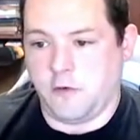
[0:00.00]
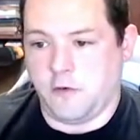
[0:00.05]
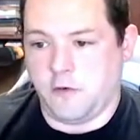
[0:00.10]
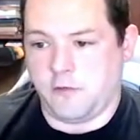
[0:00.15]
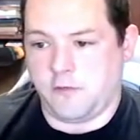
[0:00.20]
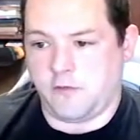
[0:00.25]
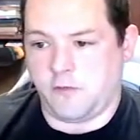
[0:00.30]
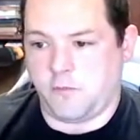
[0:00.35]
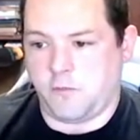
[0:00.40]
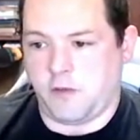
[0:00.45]

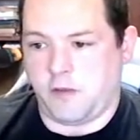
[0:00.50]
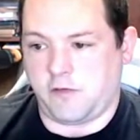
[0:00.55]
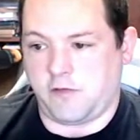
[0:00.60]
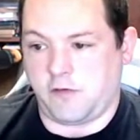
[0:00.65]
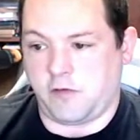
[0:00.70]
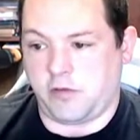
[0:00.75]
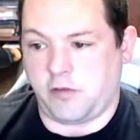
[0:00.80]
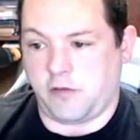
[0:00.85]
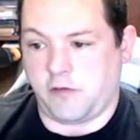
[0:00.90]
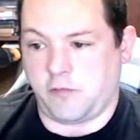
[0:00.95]
Some
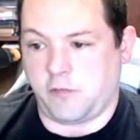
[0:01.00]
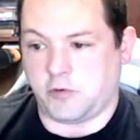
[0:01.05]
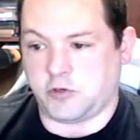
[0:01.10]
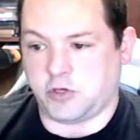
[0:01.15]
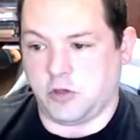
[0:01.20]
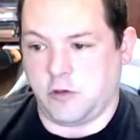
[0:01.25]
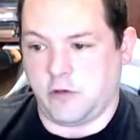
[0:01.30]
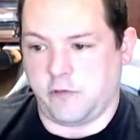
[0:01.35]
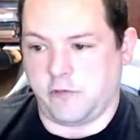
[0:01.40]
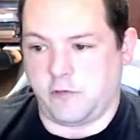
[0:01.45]
basic things. But
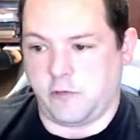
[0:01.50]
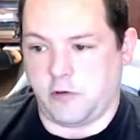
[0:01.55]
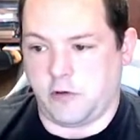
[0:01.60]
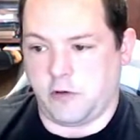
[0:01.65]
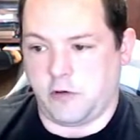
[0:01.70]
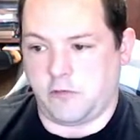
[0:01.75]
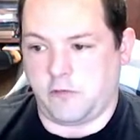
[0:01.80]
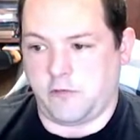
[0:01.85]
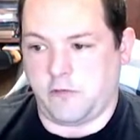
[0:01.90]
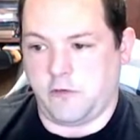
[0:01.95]
you'll also
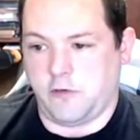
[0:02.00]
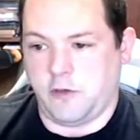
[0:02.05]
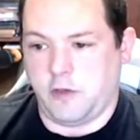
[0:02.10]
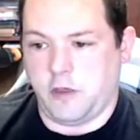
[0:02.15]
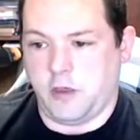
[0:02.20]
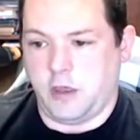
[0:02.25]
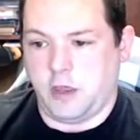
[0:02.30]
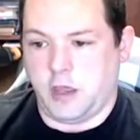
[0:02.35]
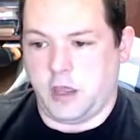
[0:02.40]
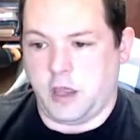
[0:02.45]
note,
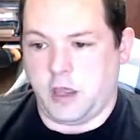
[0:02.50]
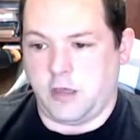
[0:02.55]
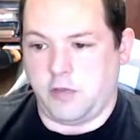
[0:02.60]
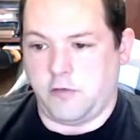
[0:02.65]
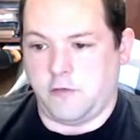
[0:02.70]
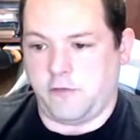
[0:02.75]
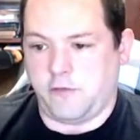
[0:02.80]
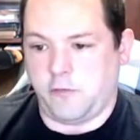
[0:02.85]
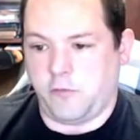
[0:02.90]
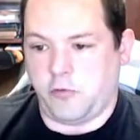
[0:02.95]
hey,
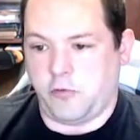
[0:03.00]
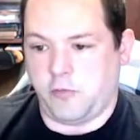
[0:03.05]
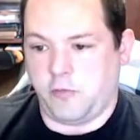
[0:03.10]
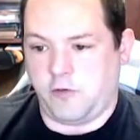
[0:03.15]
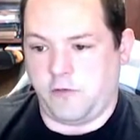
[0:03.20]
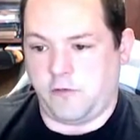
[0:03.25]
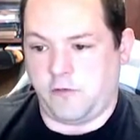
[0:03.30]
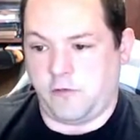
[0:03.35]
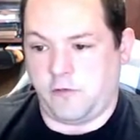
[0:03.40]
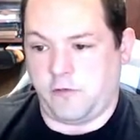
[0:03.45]
there's some
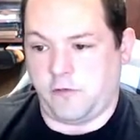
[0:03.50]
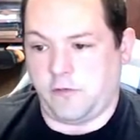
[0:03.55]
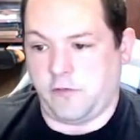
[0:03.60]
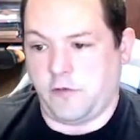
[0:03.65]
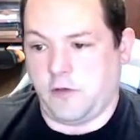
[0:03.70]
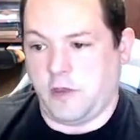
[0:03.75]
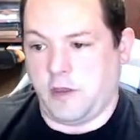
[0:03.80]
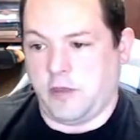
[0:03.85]
permissions.